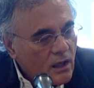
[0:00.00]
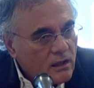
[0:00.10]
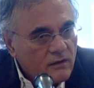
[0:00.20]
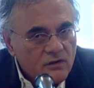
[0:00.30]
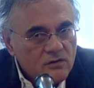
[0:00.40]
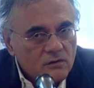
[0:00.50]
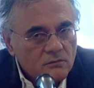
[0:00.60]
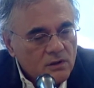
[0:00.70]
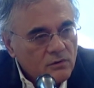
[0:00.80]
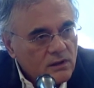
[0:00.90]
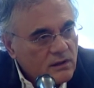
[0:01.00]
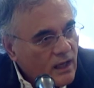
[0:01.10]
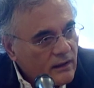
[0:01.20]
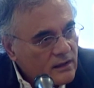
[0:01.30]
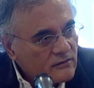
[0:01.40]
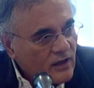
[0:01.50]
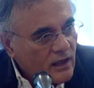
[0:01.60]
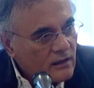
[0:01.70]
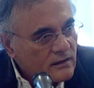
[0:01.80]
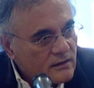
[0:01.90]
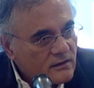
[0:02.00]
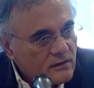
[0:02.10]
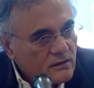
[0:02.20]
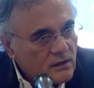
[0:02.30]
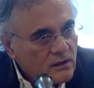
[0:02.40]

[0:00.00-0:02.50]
a division between direct violence